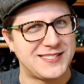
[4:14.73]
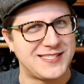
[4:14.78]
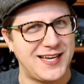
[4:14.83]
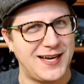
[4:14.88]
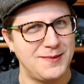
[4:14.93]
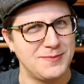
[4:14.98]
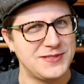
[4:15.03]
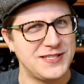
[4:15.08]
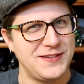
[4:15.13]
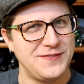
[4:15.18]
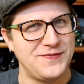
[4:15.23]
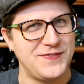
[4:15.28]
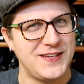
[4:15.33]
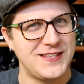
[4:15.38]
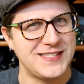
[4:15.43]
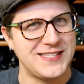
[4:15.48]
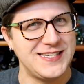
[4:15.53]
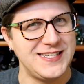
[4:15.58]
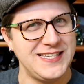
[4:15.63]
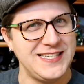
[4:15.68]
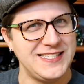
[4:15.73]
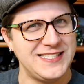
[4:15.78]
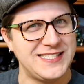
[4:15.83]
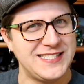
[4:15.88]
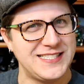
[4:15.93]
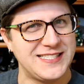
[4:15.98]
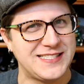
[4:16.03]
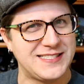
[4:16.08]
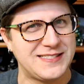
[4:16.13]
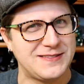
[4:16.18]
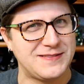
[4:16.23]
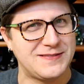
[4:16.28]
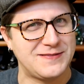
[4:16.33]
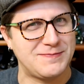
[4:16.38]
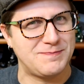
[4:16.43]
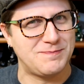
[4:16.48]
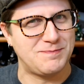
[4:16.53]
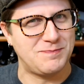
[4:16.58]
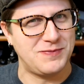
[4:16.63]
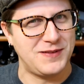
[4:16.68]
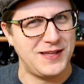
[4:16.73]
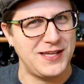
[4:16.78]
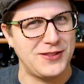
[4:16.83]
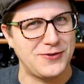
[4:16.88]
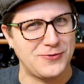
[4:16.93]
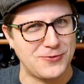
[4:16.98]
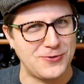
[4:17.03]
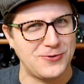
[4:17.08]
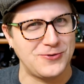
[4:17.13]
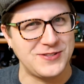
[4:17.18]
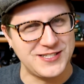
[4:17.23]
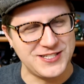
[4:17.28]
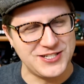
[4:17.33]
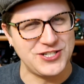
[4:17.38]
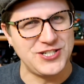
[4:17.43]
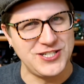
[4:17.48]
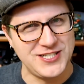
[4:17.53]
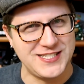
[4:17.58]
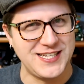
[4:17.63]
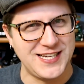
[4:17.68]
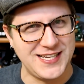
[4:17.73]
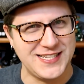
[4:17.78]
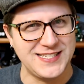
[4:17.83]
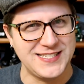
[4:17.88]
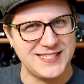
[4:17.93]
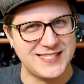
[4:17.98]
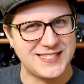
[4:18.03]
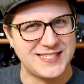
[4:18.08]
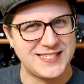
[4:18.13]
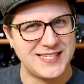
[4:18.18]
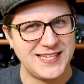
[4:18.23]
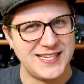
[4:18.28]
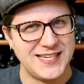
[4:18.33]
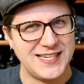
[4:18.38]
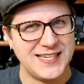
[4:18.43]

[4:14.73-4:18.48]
Thompson felt the need to play the role that she does.